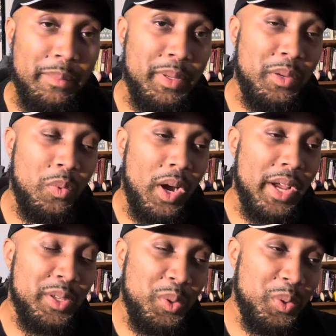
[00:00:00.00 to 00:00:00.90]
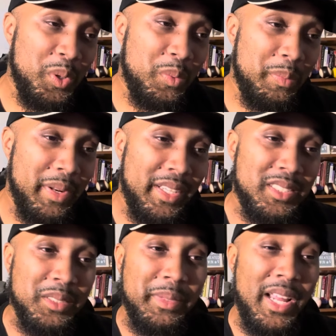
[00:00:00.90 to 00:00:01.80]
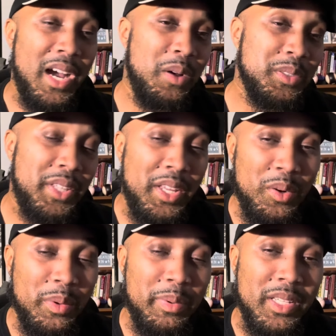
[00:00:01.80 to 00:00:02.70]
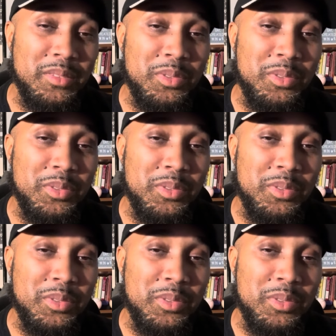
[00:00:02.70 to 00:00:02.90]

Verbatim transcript: BYU don't replace them and Iowa State don't replace them.